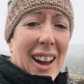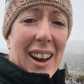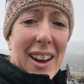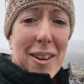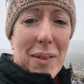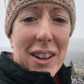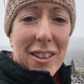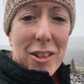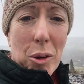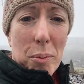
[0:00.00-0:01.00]
and the
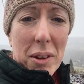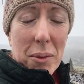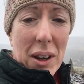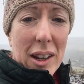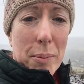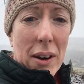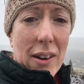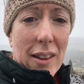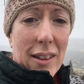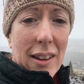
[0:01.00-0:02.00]
storms that we
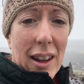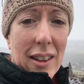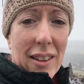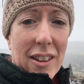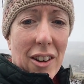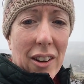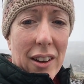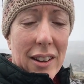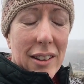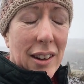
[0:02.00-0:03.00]
experience in
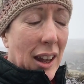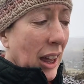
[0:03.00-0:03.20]
Scotland.